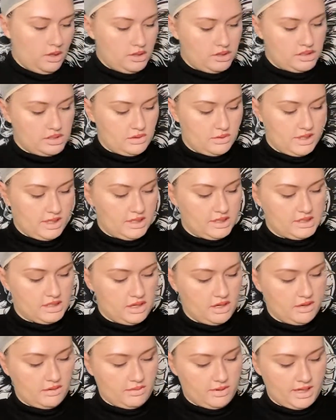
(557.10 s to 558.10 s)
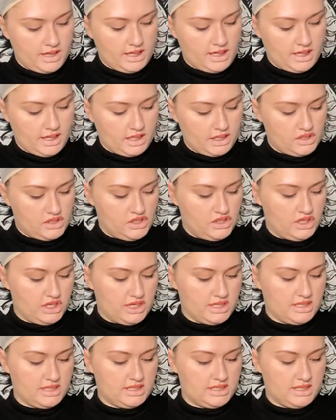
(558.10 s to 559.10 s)
So it is already
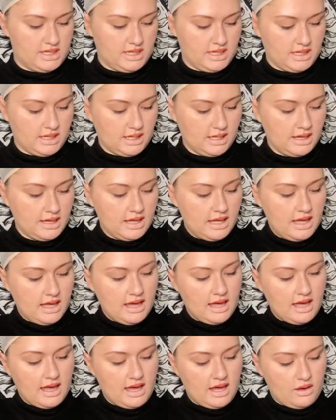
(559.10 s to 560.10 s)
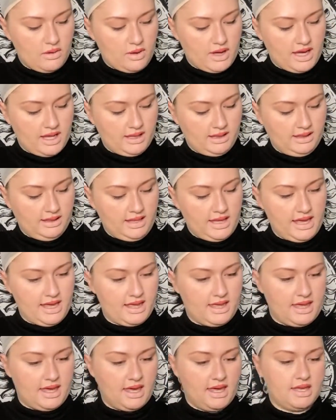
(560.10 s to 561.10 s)
adjusted how I
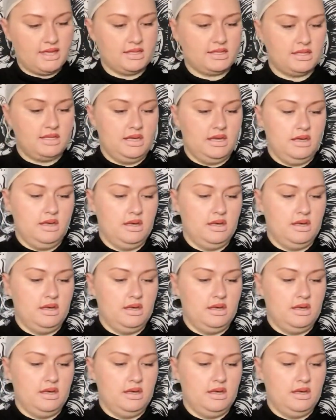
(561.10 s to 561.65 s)
like it.